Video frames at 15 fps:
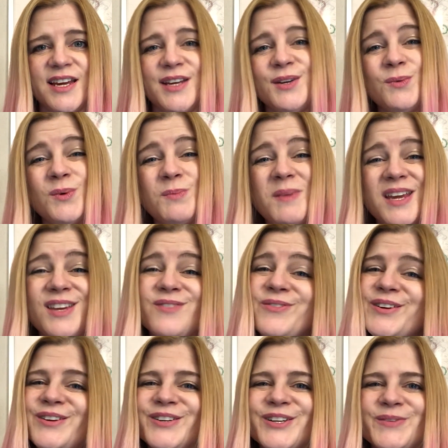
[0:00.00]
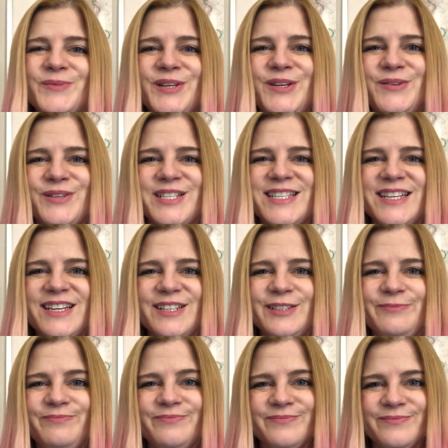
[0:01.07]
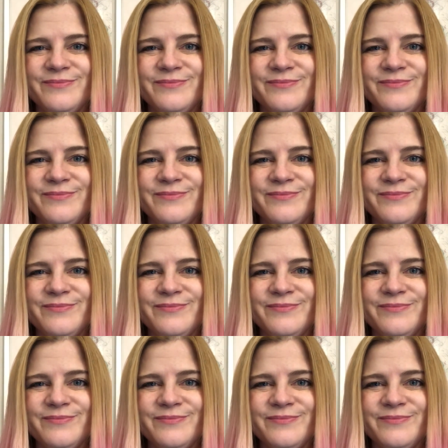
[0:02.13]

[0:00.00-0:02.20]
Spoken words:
and it would make you feel good when you were sick.